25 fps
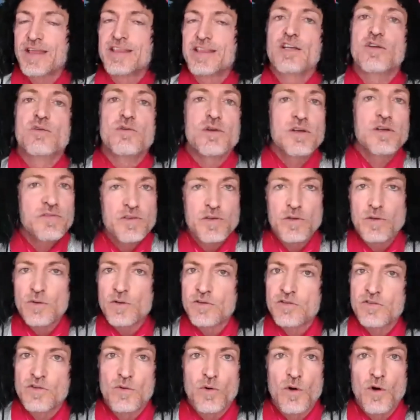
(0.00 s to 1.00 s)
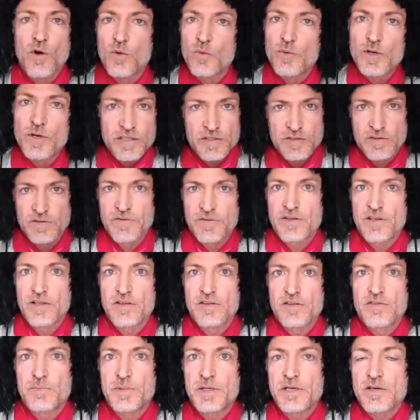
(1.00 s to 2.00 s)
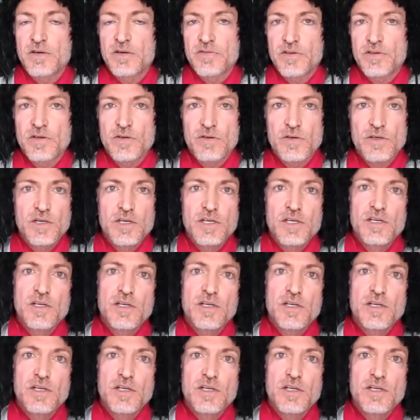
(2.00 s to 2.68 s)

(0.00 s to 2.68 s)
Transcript: I think grid view is the whole reason for this. Speaker view